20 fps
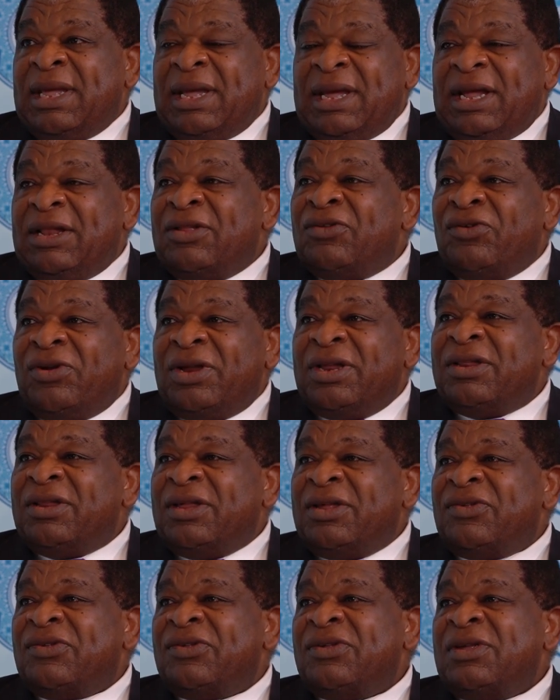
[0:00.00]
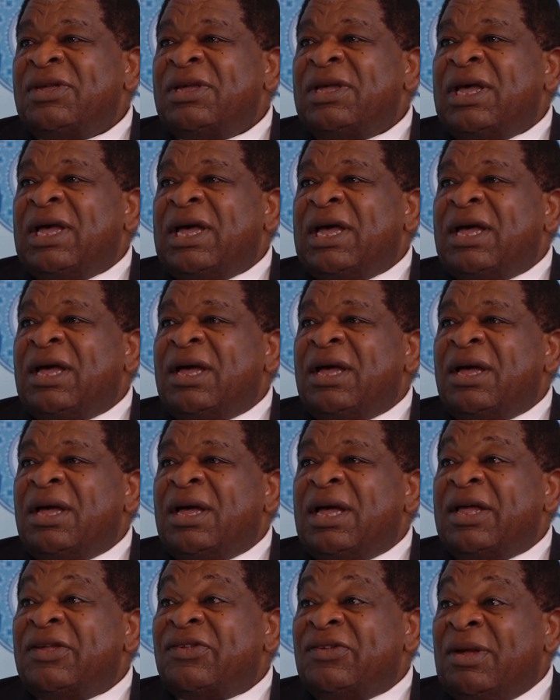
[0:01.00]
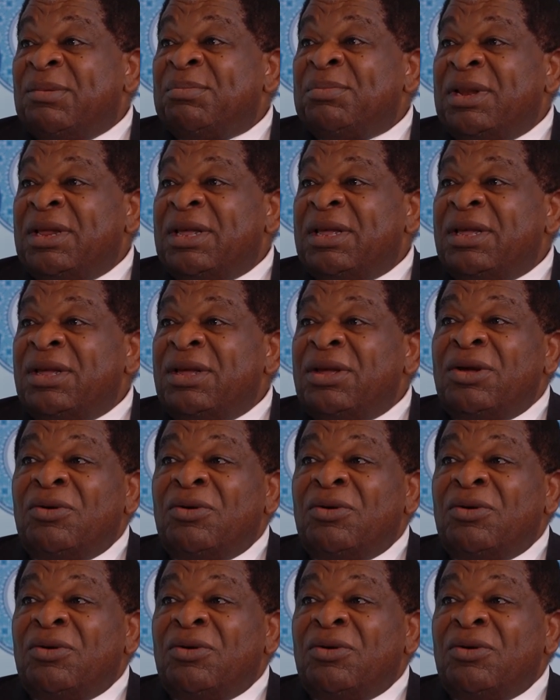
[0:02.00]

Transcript: And during this assembly,